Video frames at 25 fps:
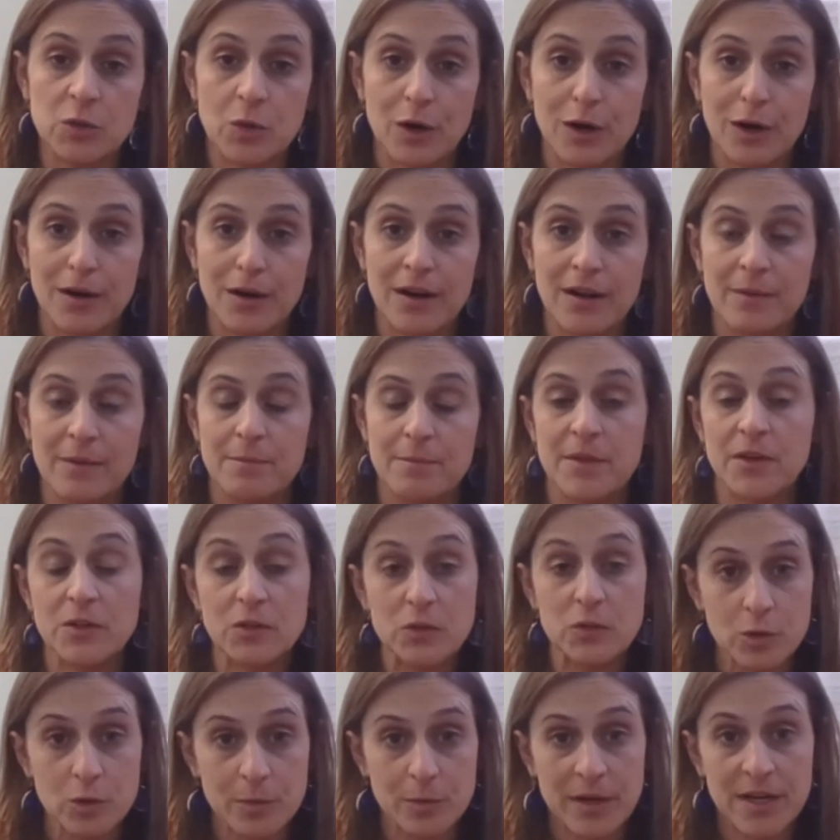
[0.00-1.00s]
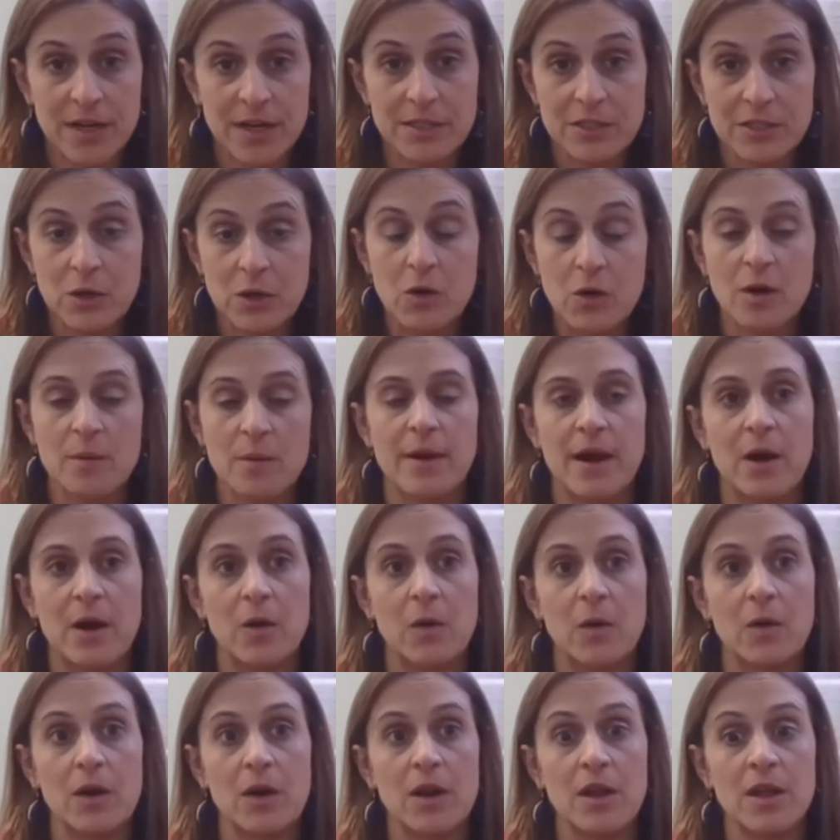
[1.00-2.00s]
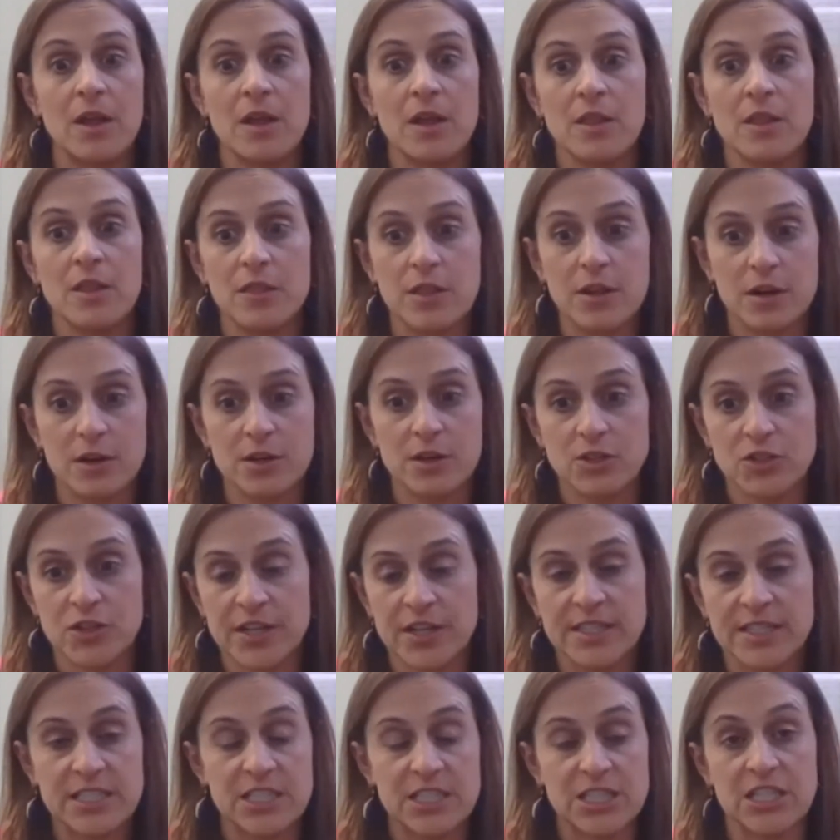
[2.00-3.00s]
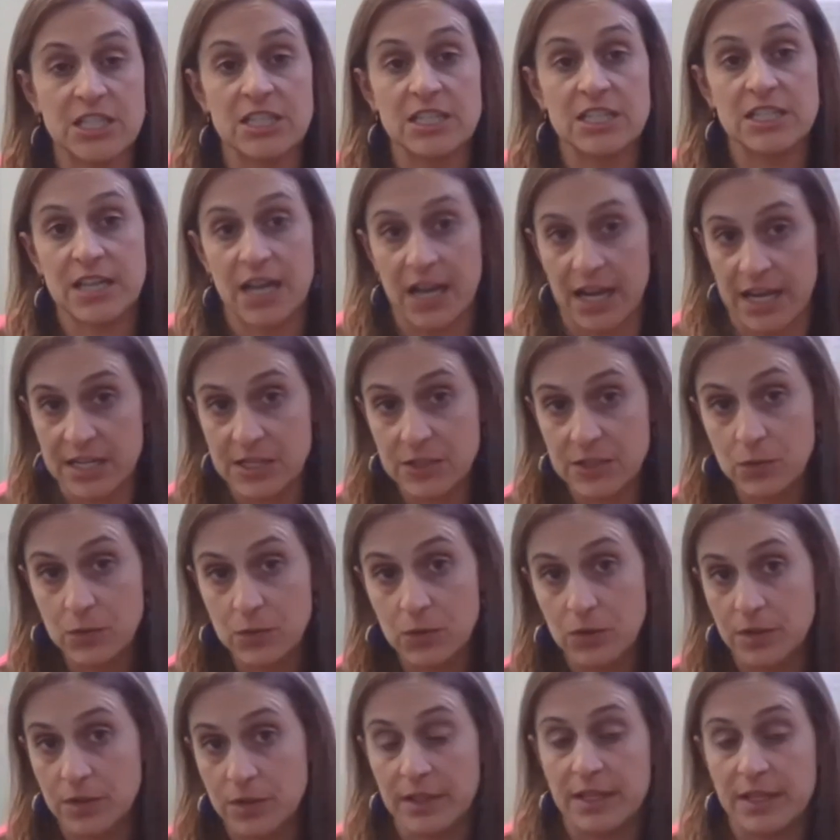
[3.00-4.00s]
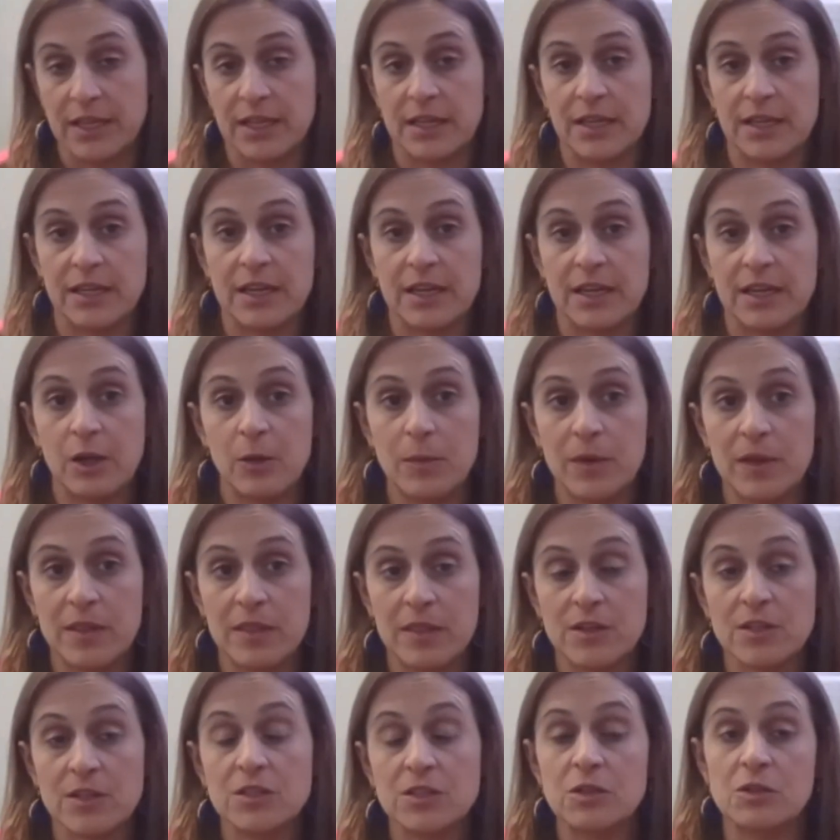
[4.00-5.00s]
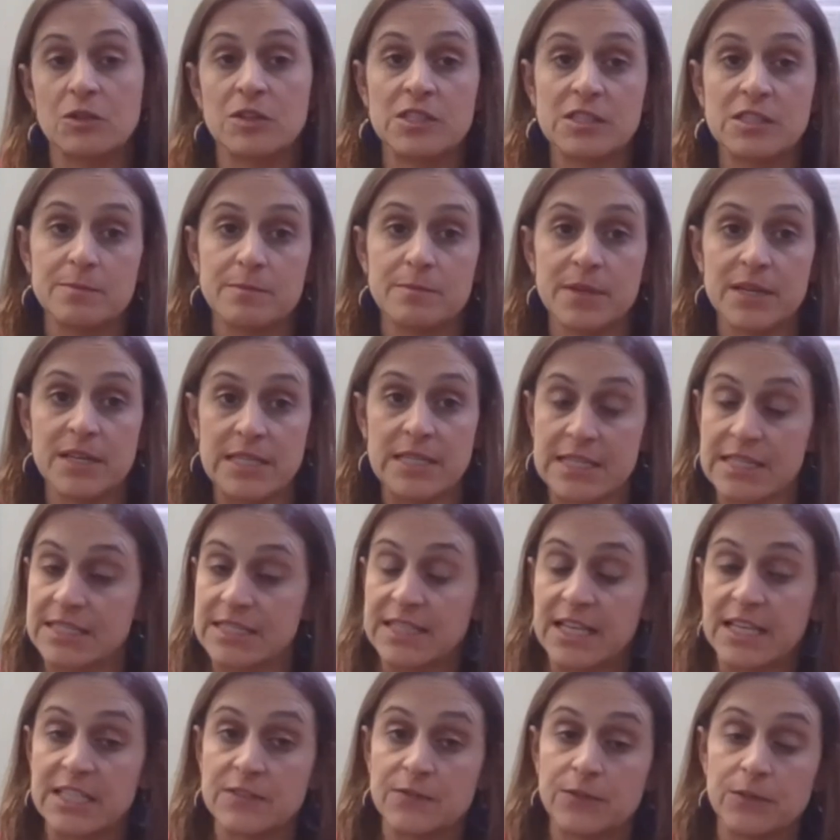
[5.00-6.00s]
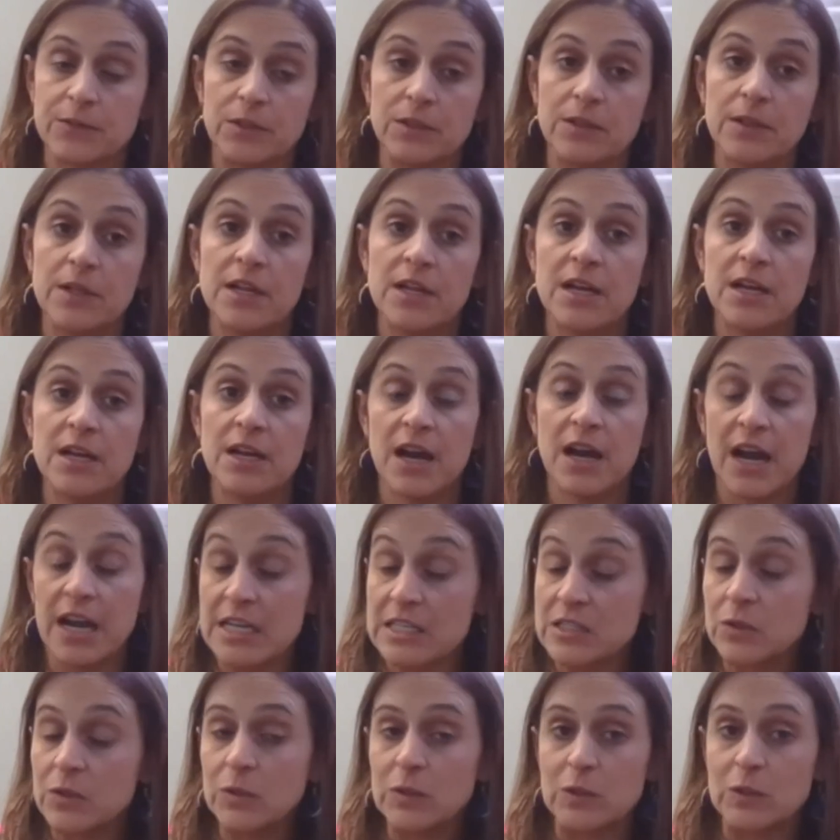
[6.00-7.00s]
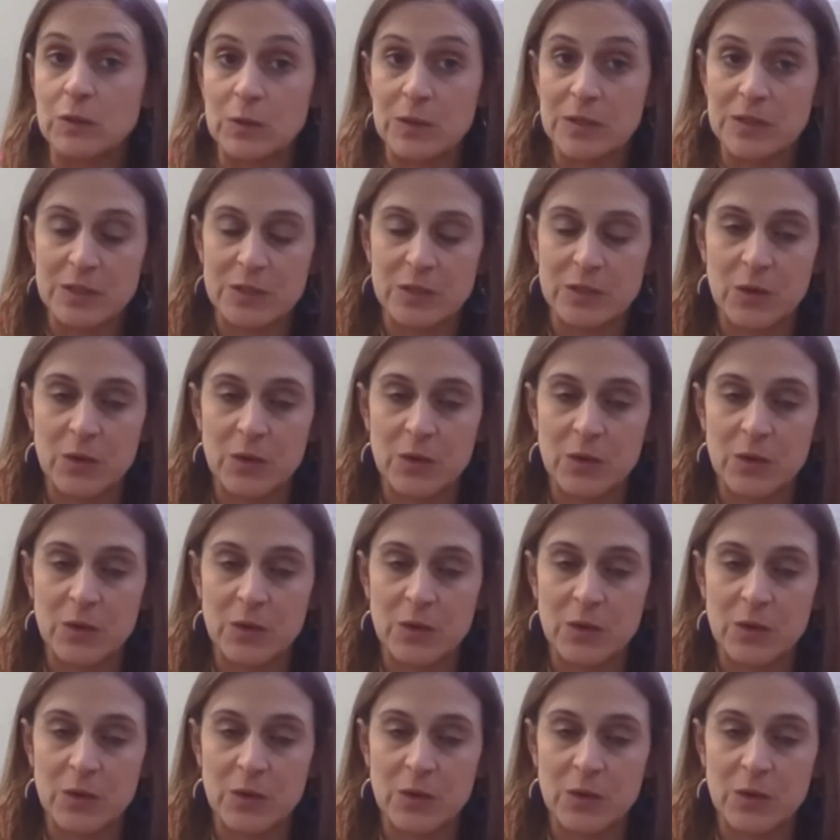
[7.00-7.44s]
to our middle school parents though about their transition into high school and helping their students be a successful high school student.